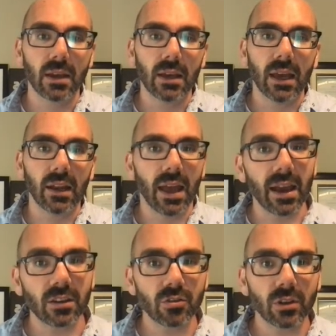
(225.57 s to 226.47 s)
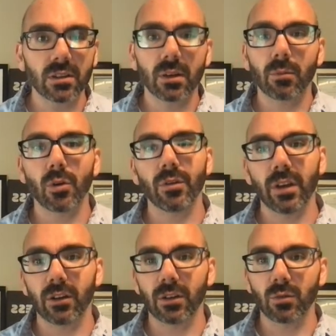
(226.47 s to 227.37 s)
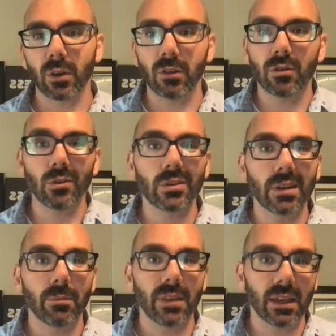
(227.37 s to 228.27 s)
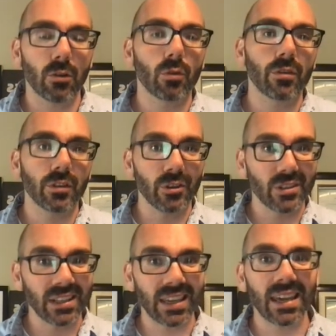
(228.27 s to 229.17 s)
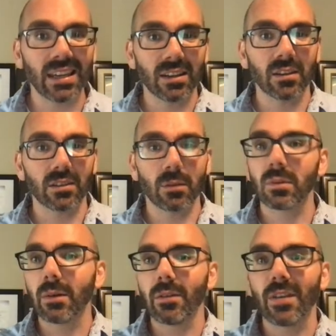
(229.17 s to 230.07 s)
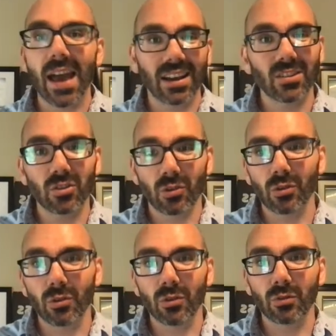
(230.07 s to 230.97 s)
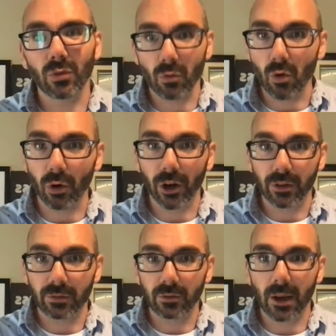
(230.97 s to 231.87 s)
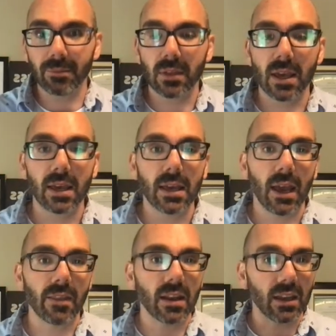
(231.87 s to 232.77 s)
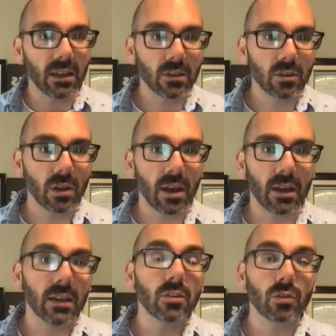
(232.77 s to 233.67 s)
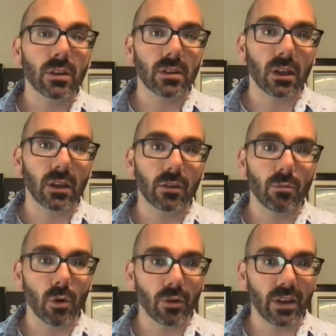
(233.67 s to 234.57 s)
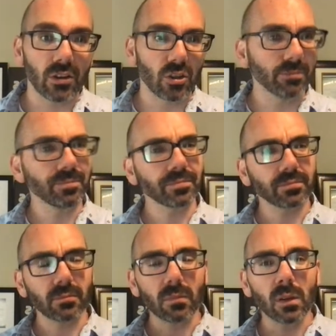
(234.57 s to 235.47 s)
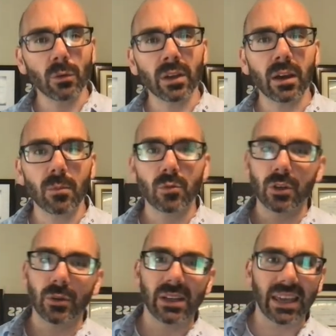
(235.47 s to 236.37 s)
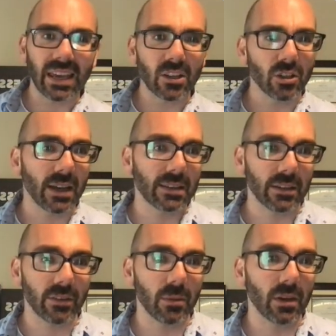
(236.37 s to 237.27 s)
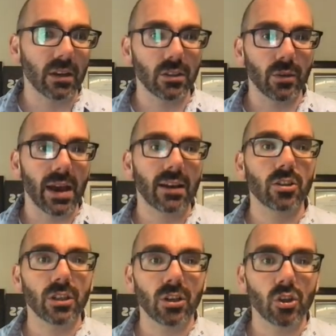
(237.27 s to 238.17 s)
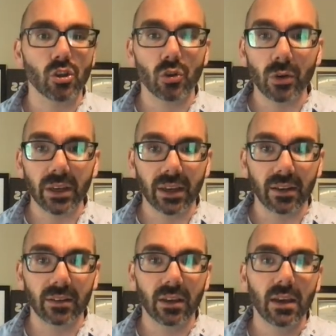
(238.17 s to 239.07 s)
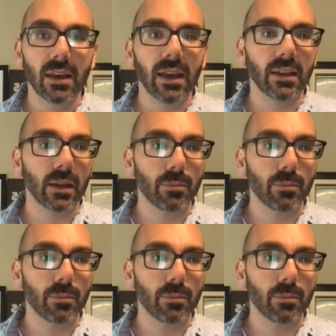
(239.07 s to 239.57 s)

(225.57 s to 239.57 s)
An extrinsic motivator is when you do something in order for you to gain some type of external reward, right? And then in, uh, intrinsic motivation really comes when you engage in activity because you actually enjoy it and get